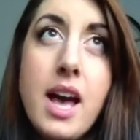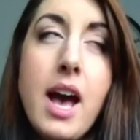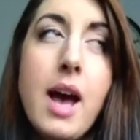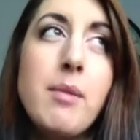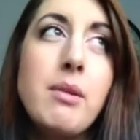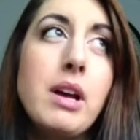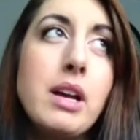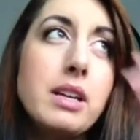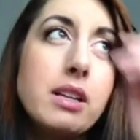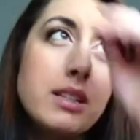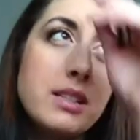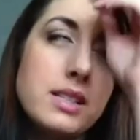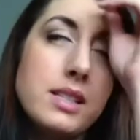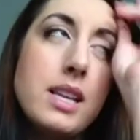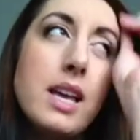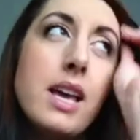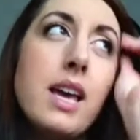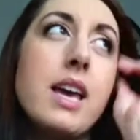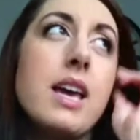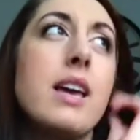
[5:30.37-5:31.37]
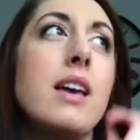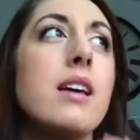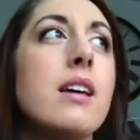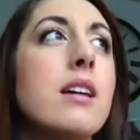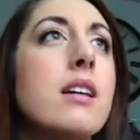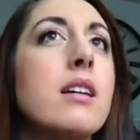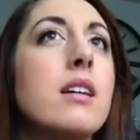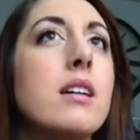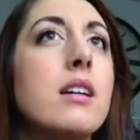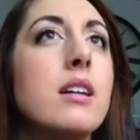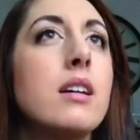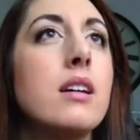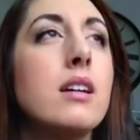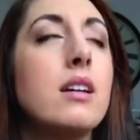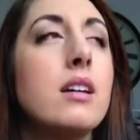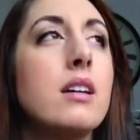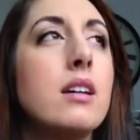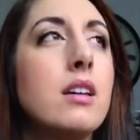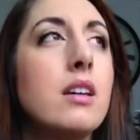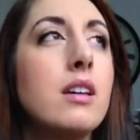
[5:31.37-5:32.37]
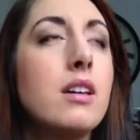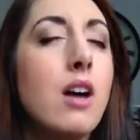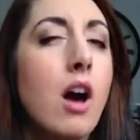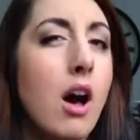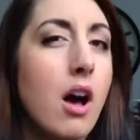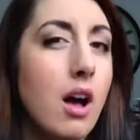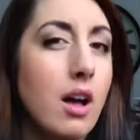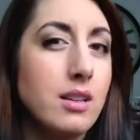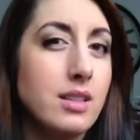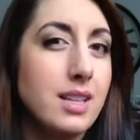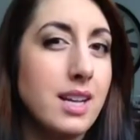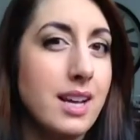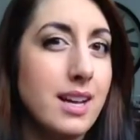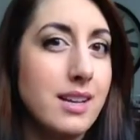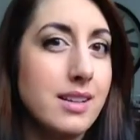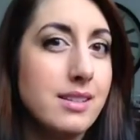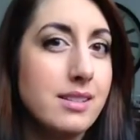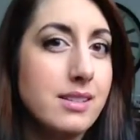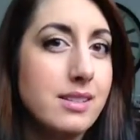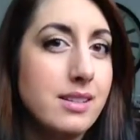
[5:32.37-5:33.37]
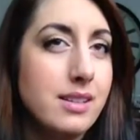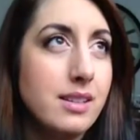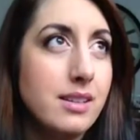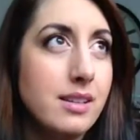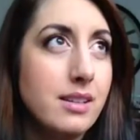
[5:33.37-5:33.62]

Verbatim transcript: I'm not going to say contest,